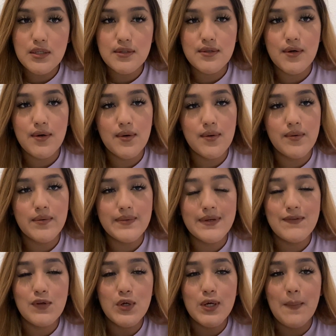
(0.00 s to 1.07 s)
so
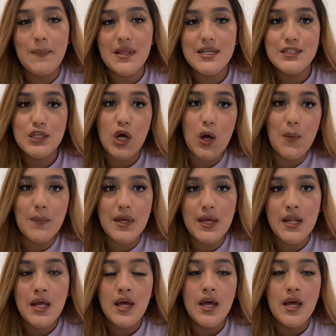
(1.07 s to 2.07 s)
if you could please comment